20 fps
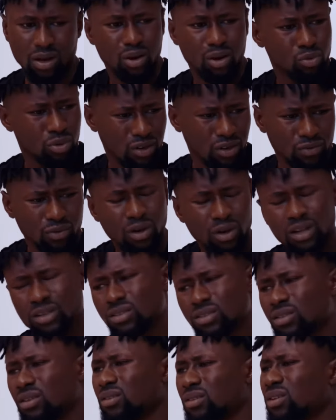And we have not
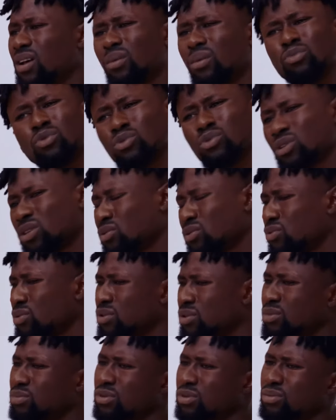had sex. I'm not okay
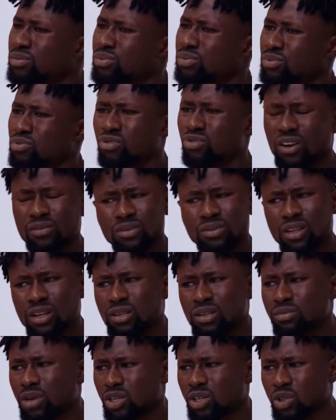with this, babe. You have been
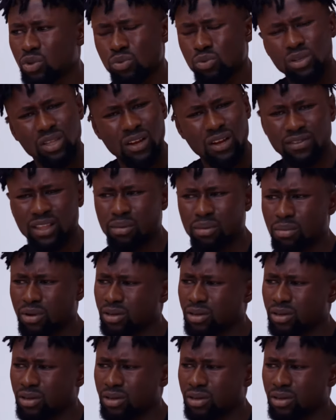telling me I should wait after